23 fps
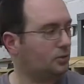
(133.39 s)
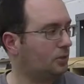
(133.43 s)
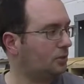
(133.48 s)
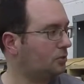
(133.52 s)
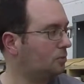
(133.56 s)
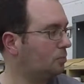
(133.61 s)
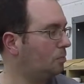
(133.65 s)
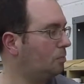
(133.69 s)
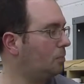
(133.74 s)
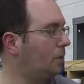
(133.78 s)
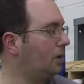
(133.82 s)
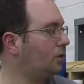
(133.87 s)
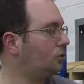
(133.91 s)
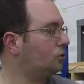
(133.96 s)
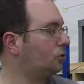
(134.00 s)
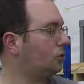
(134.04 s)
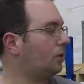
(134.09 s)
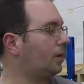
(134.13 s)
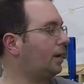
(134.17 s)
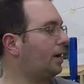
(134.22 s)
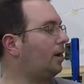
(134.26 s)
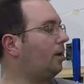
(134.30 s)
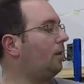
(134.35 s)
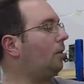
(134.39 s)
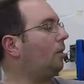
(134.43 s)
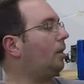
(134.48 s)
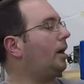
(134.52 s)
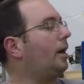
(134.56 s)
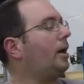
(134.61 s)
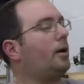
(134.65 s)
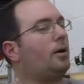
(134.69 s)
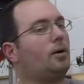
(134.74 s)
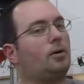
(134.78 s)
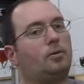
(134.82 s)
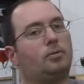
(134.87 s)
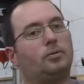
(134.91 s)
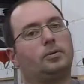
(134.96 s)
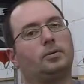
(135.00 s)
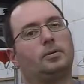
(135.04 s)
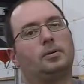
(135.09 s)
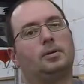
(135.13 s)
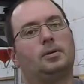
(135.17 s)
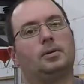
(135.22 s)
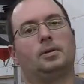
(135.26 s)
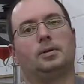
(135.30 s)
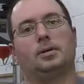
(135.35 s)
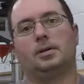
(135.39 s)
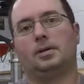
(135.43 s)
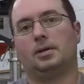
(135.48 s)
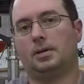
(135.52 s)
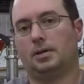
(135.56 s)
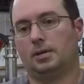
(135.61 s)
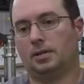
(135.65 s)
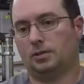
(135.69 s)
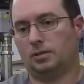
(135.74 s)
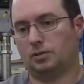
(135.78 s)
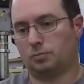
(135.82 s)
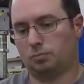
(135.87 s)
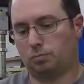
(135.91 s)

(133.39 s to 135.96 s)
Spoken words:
Let's measure how loud this